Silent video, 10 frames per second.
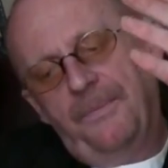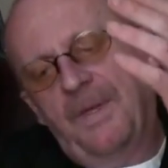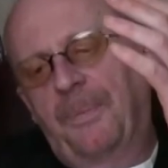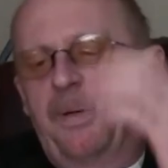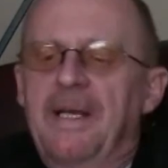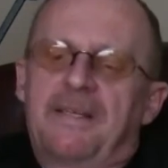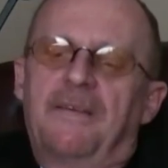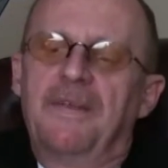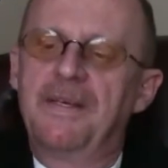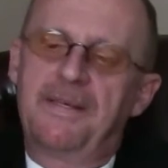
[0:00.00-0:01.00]
The price
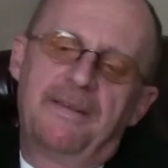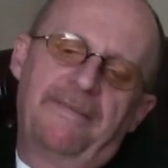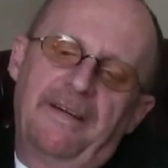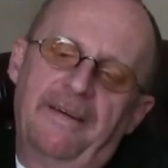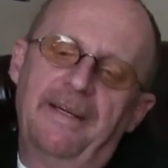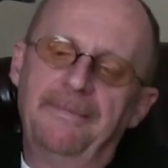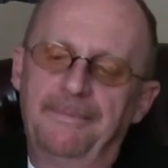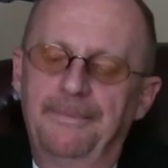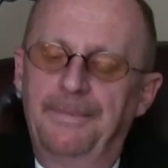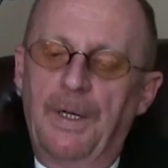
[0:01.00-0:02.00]
on this is very
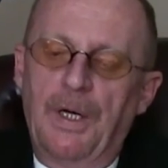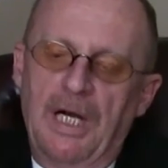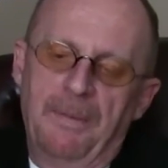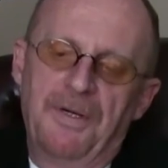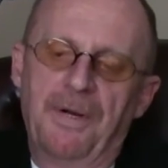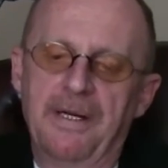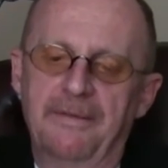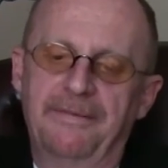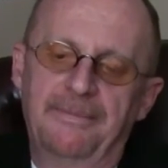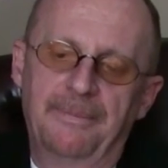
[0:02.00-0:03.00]

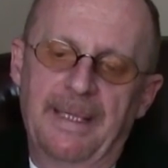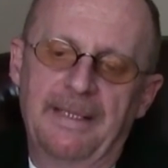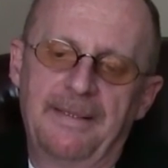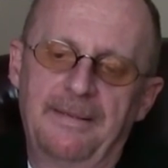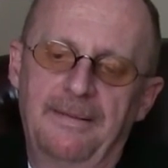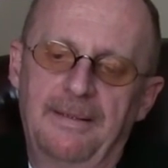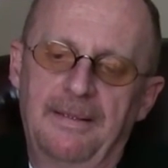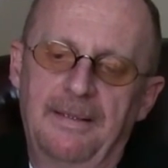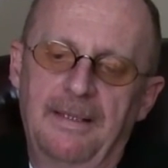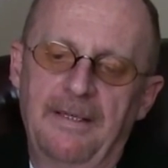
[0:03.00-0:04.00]
arbitrative, but
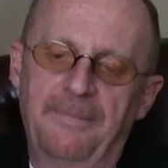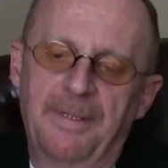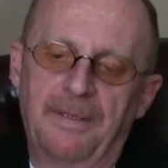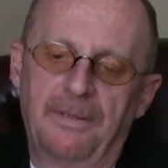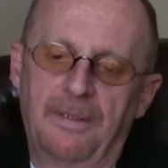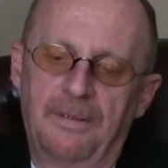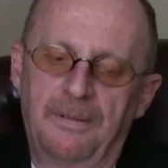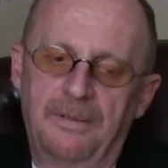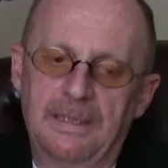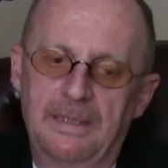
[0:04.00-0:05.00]
I've put a
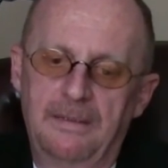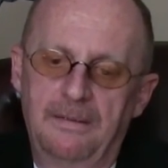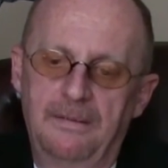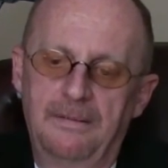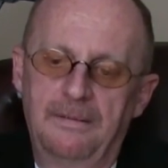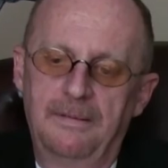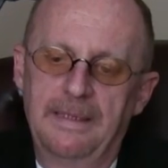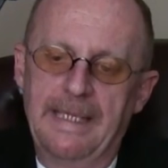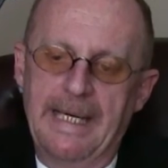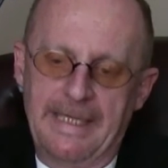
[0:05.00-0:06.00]
low
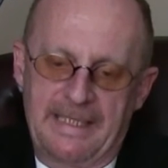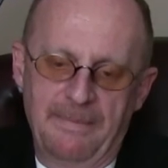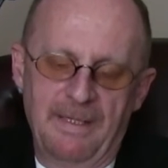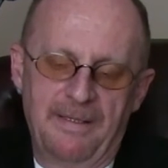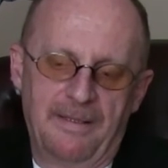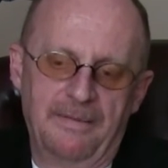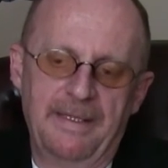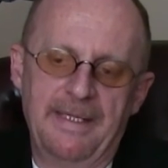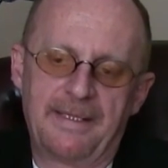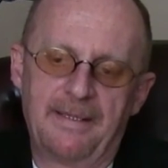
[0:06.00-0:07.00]
estimate on
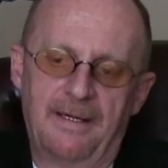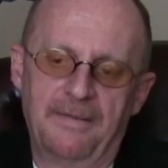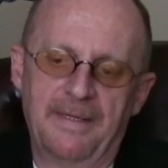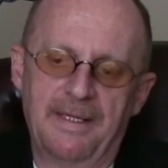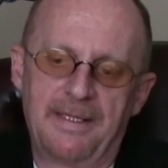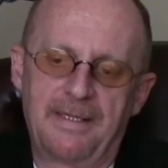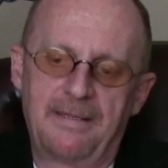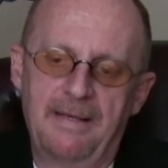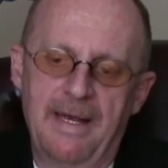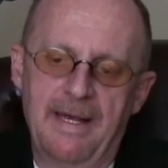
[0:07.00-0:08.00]

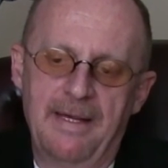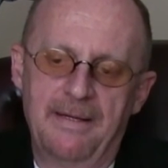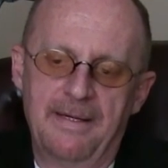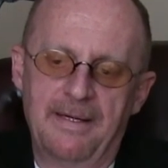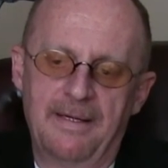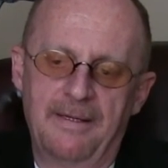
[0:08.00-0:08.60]
this, and